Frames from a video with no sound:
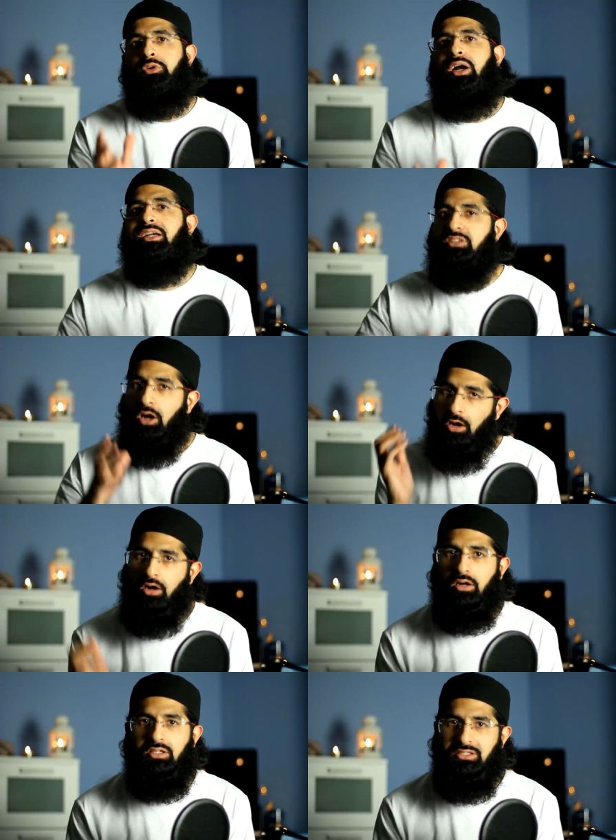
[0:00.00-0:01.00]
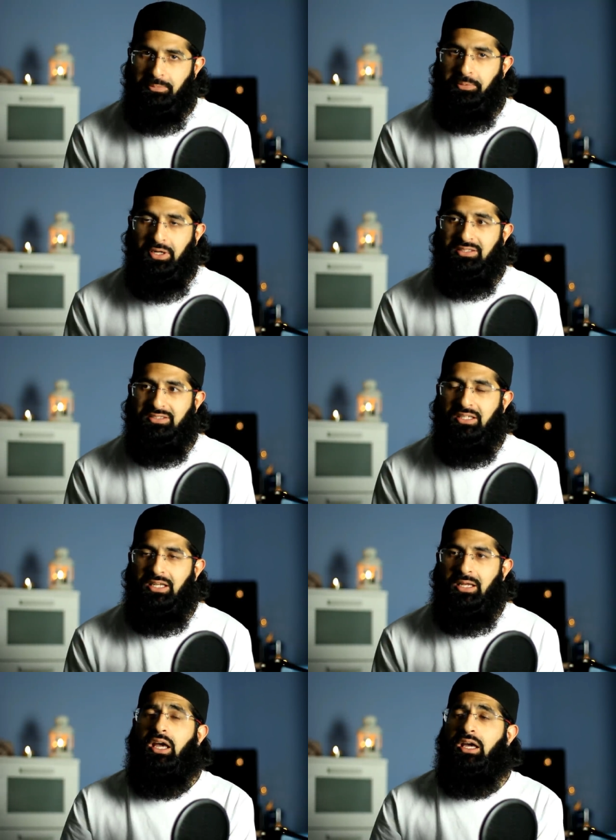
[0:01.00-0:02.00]
you guys are depressed,
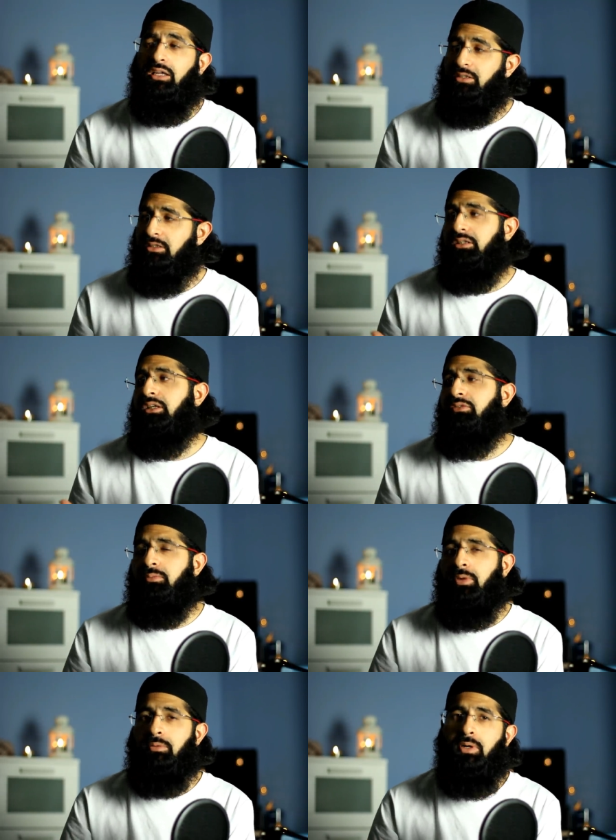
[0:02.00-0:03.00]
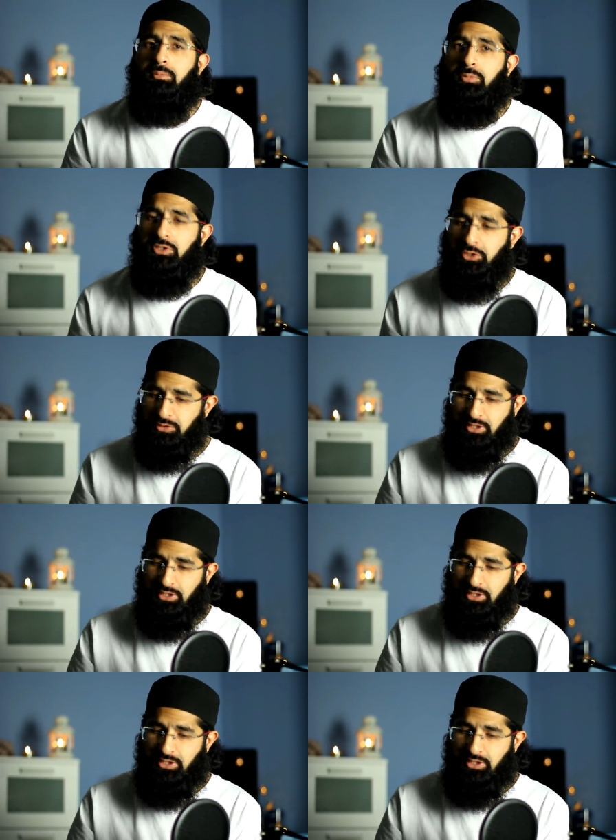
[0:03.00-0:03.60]
and even my mum, when she